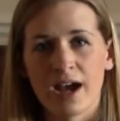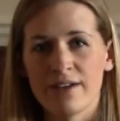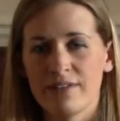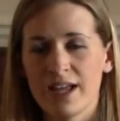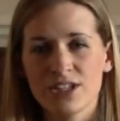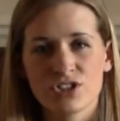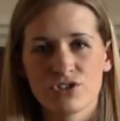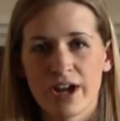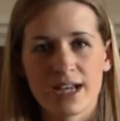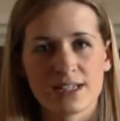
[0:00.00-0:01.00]
I have less
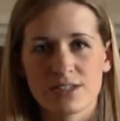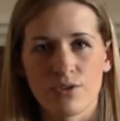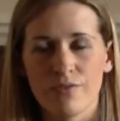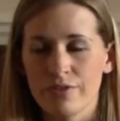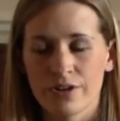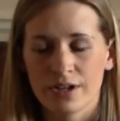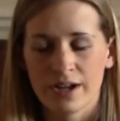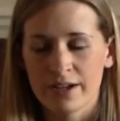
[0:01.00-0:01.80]
stress over it.